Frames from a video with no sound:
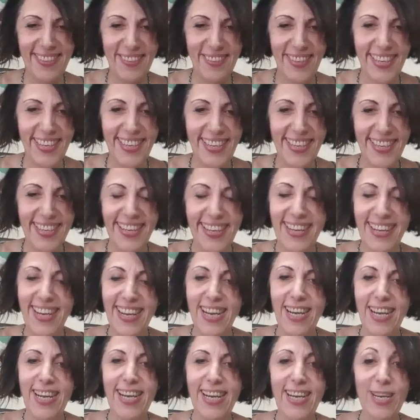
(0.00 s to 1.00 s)
Okay.
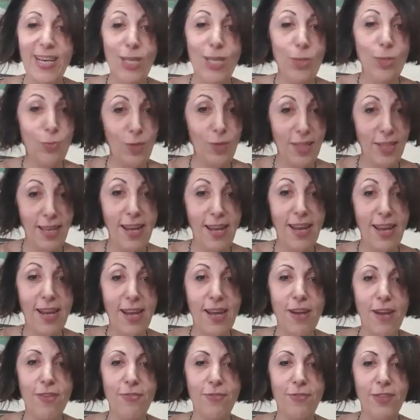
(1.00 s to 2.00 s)
It will
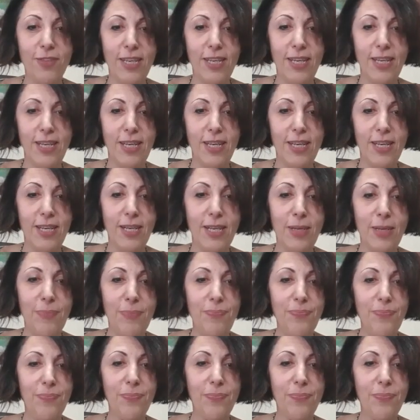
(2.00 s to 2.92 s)
have